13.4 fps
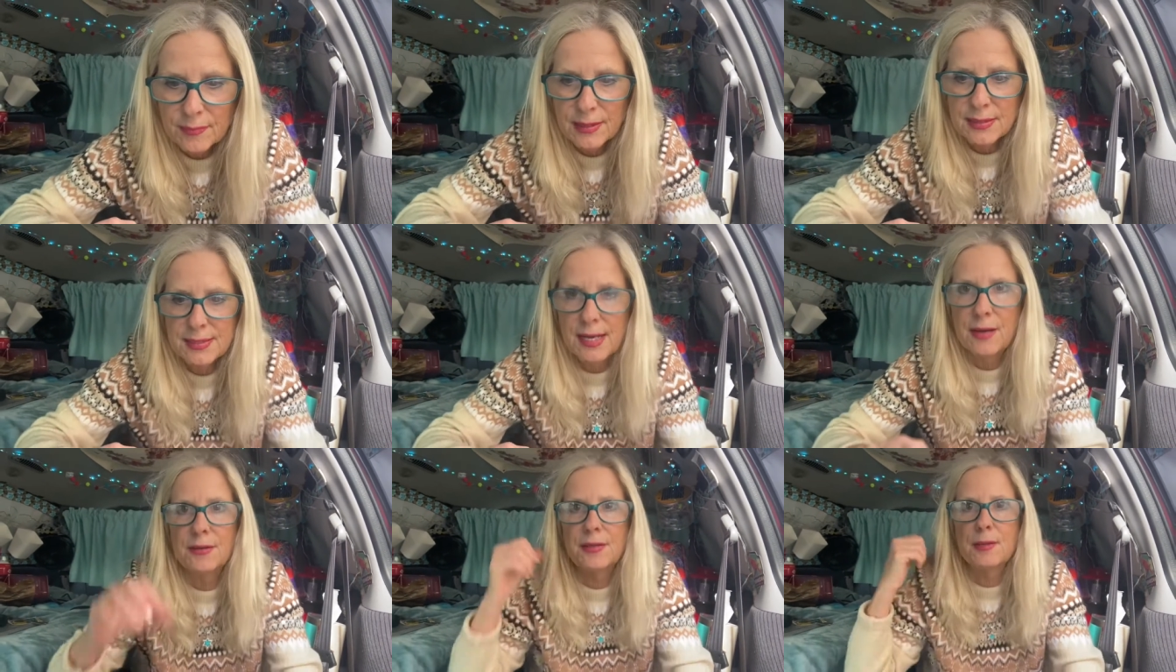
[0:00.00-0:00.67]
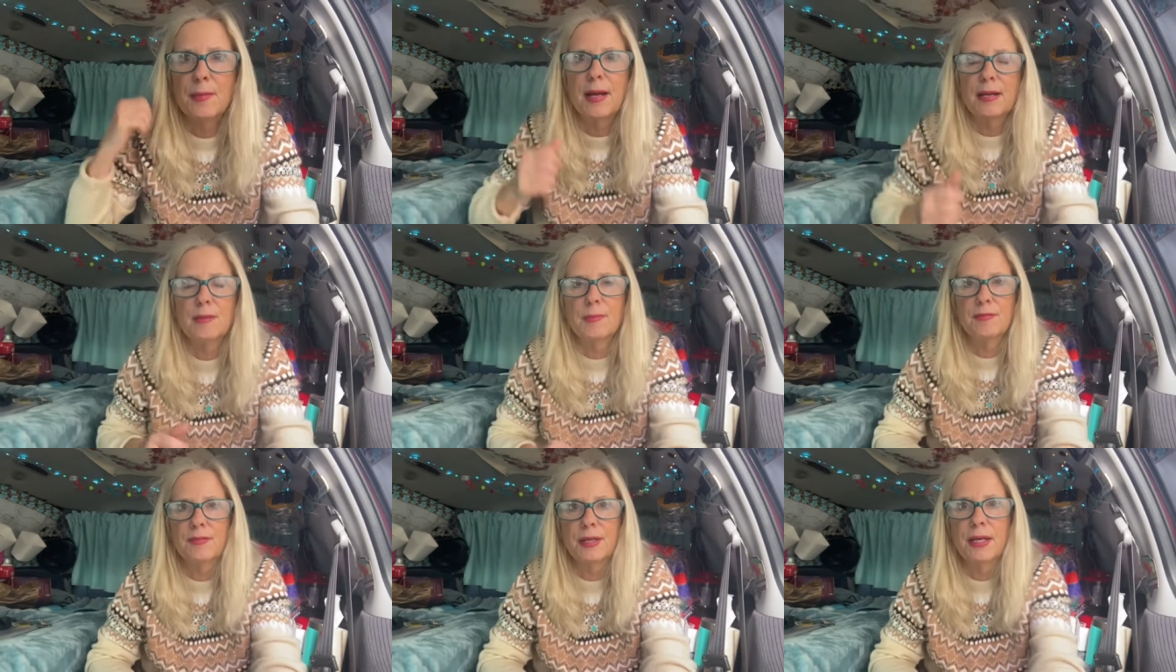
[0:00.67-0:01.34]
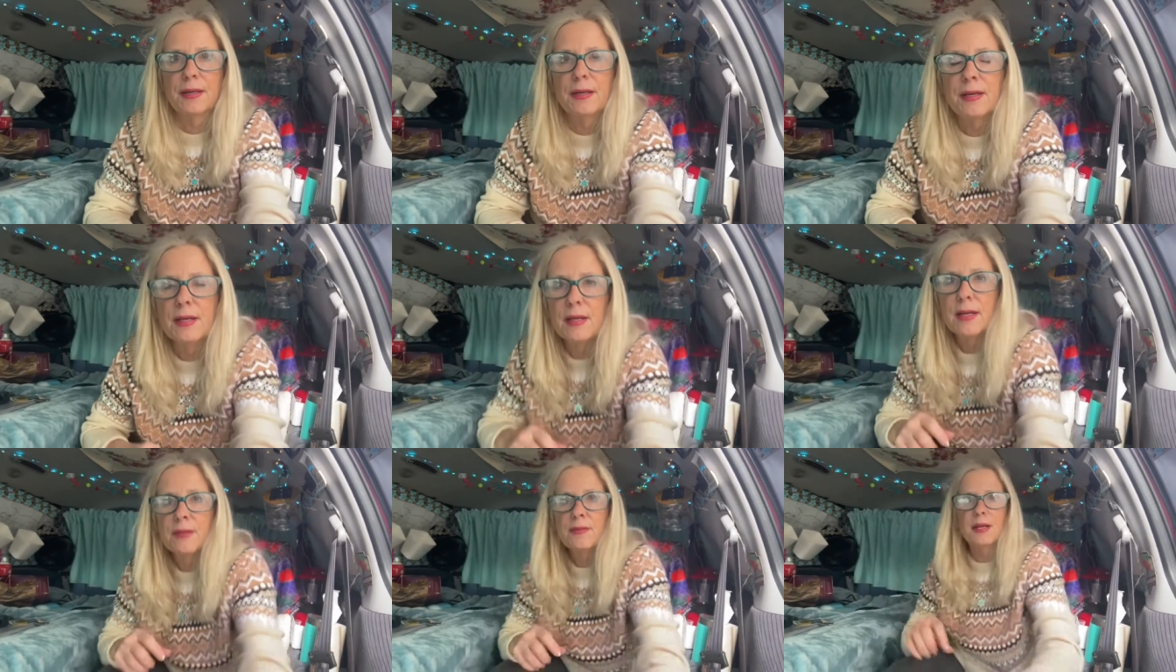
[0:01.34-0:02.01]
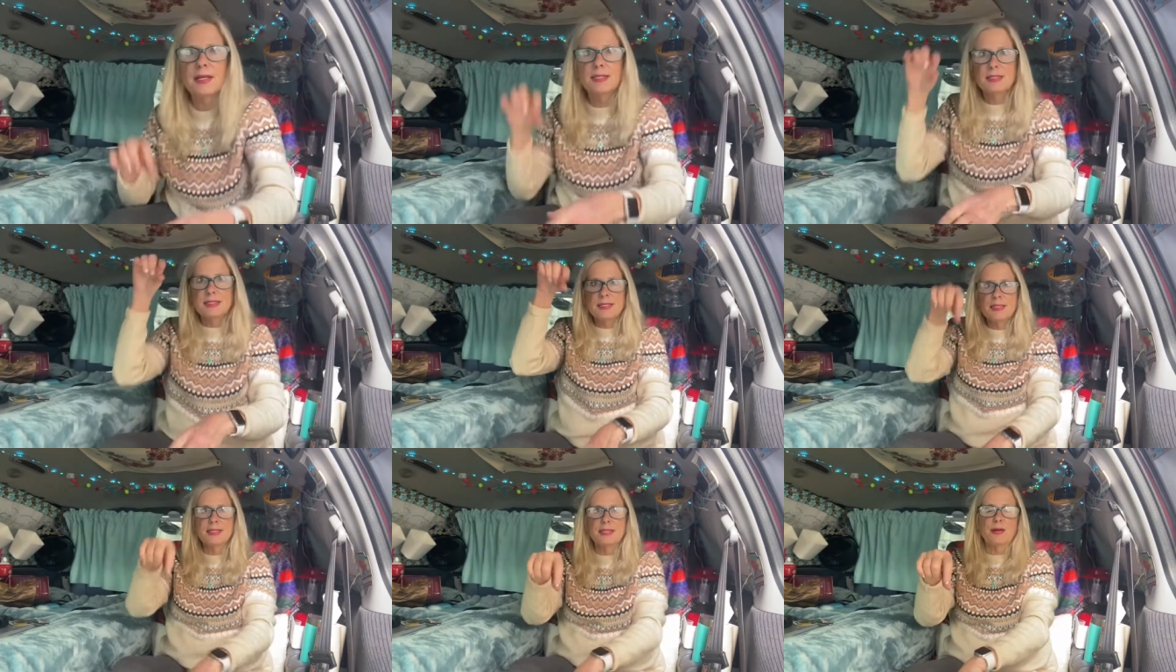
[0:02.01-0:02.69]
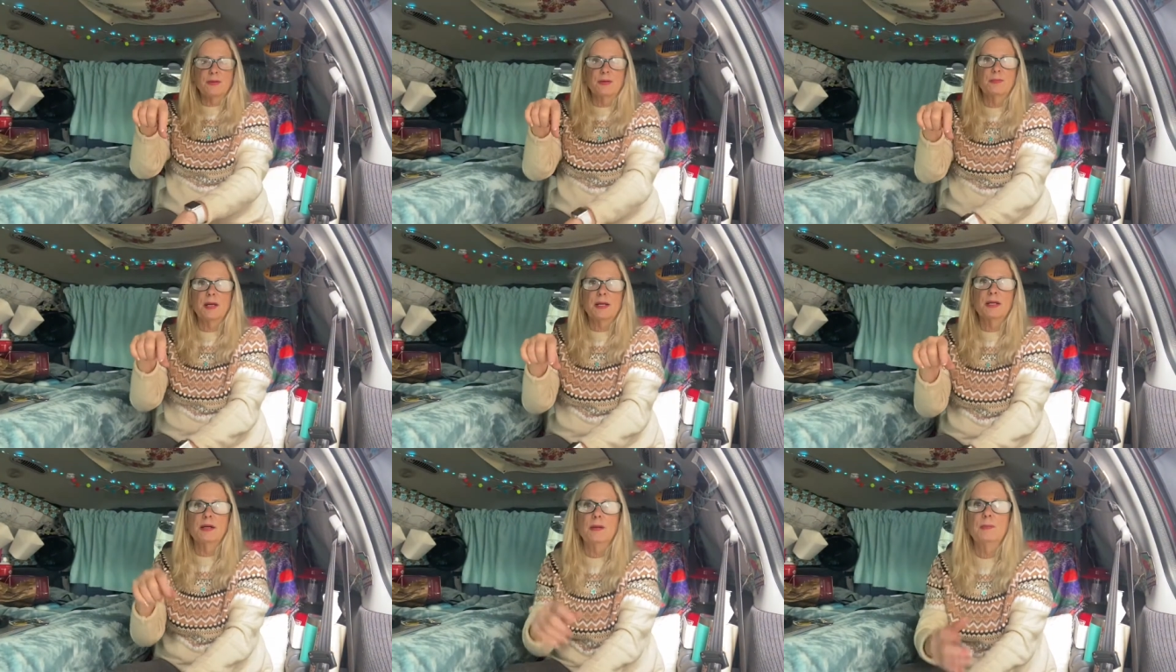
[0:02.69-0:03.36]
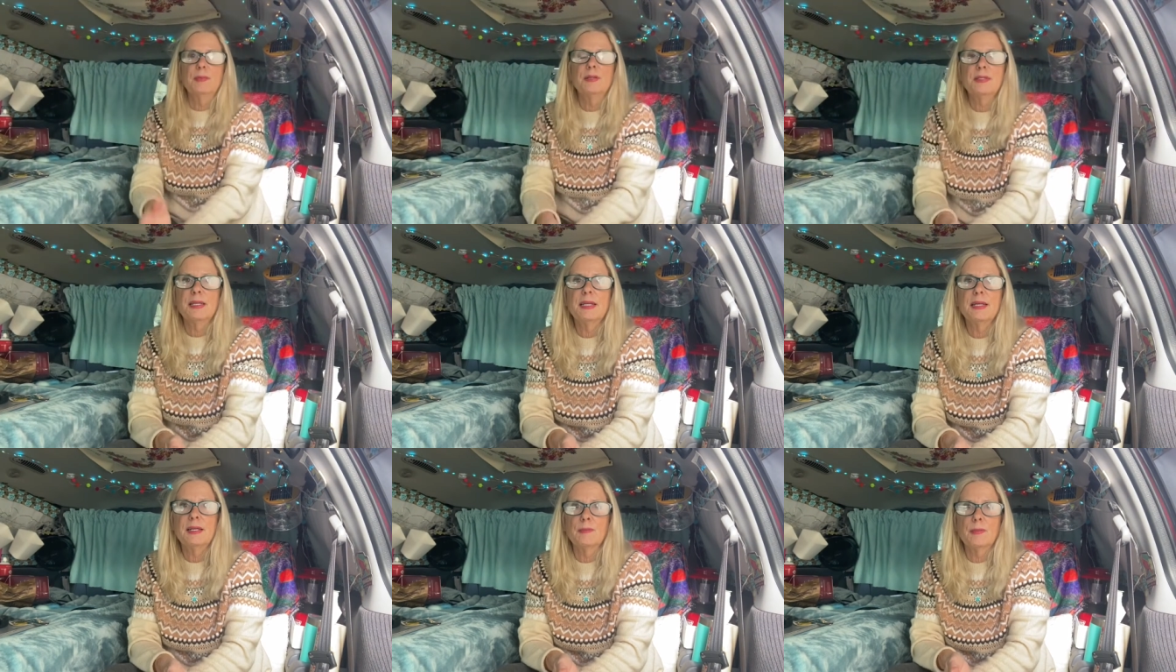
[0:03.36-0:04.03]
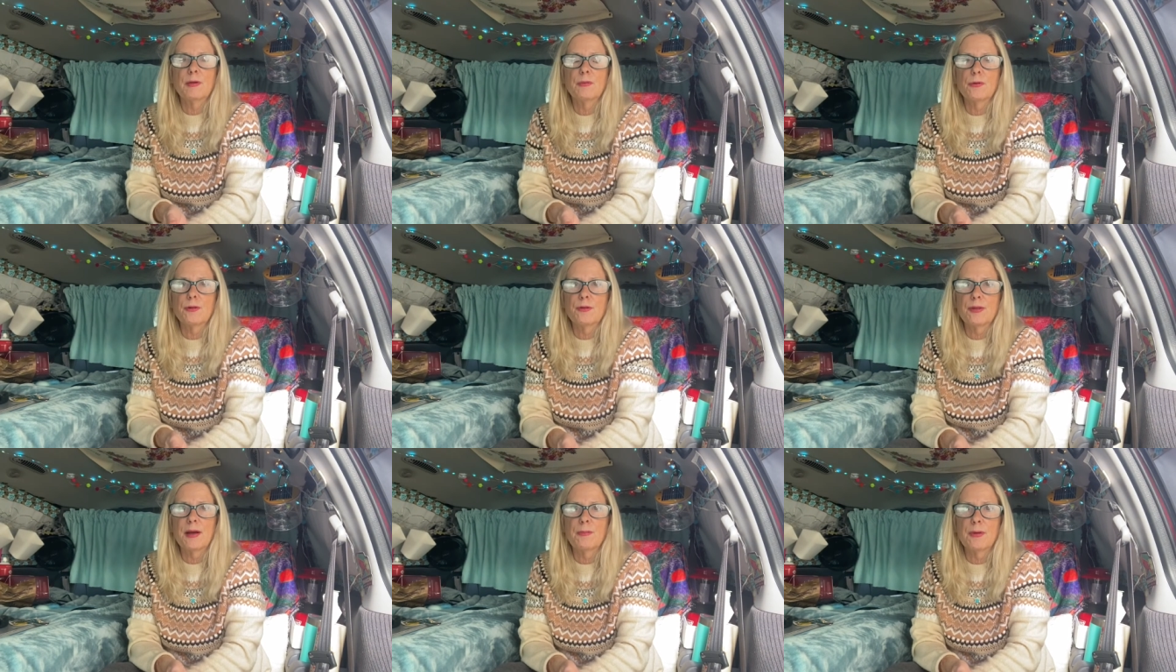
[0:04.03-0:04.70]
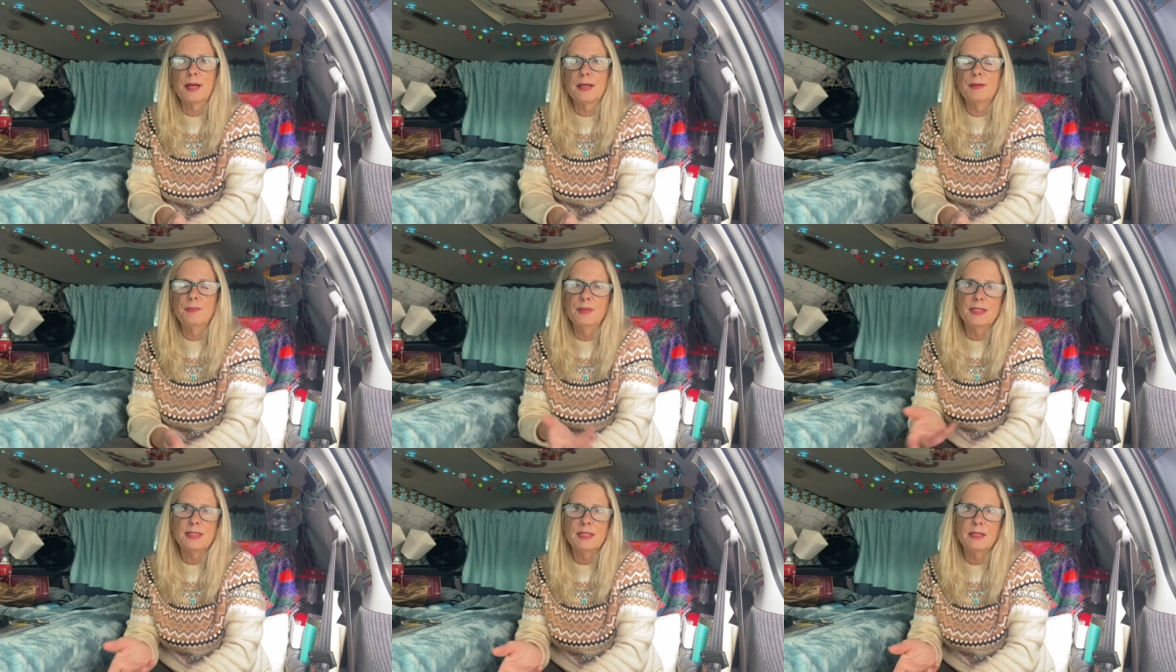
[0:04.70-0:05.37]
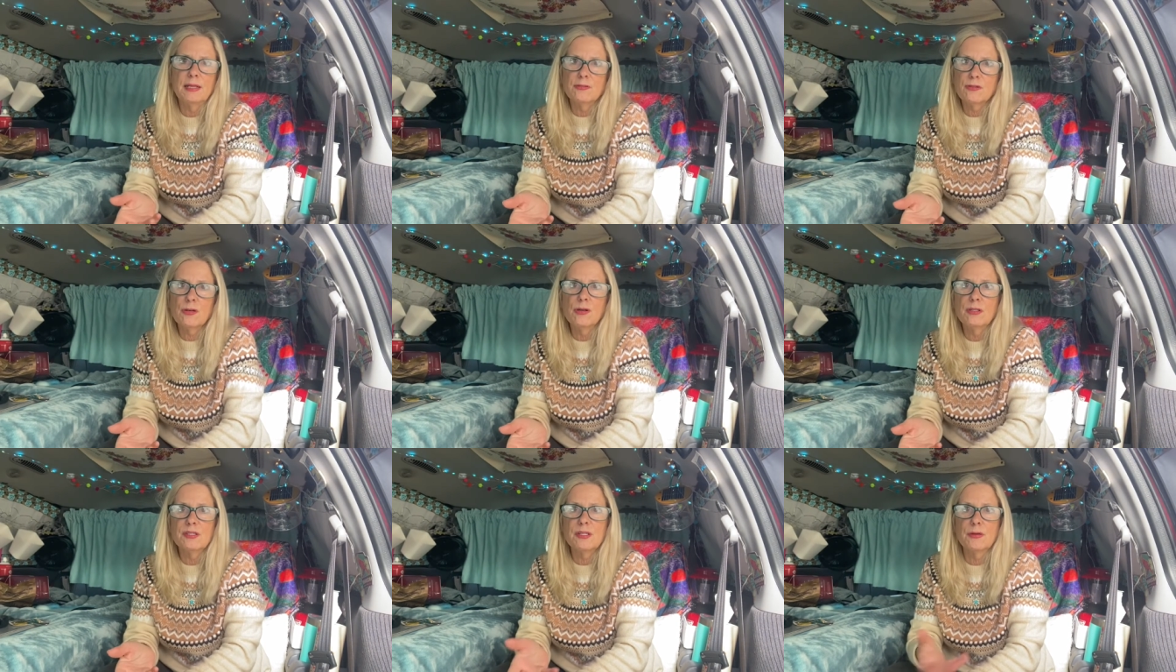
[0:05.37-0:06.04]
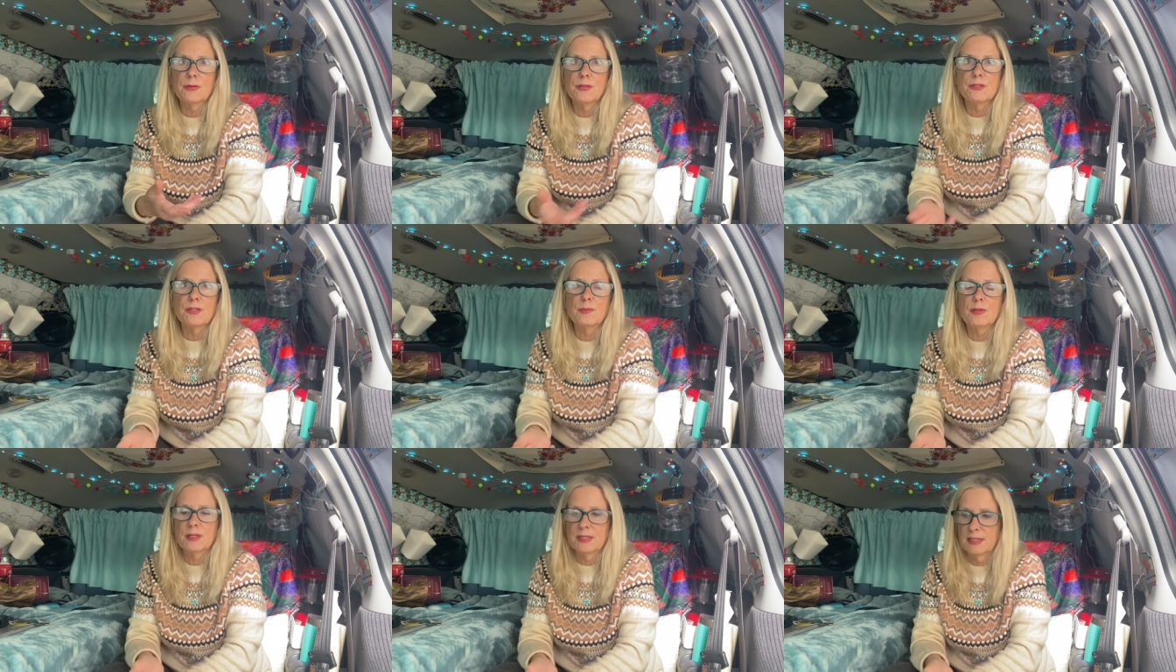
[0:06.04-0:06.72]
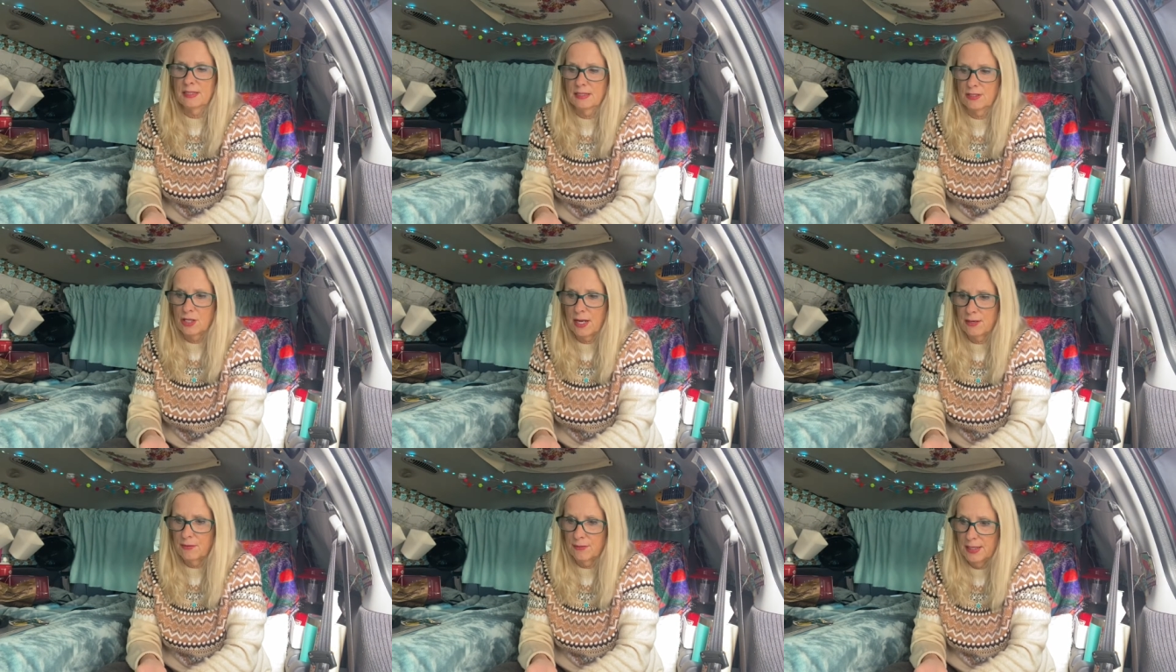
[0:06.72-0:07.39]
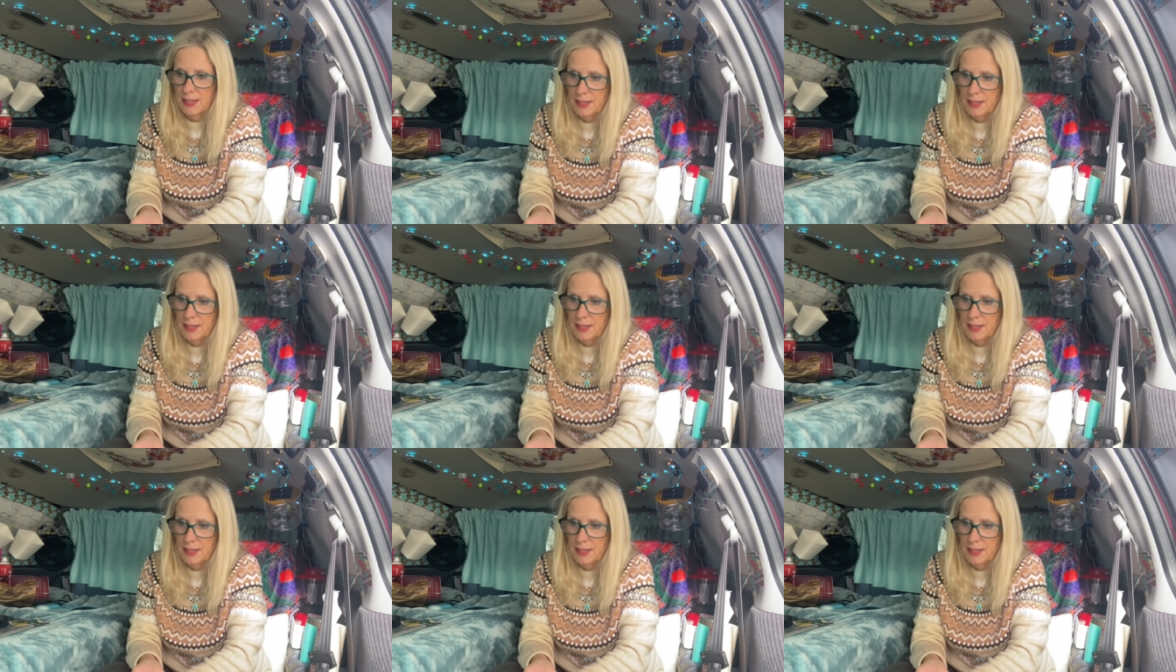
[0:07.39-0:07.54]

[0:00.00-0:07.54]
It's out in the back of my van that I can sit down in my cup to heat up my water that way. But it's electric also. It also plugs into the Jackery.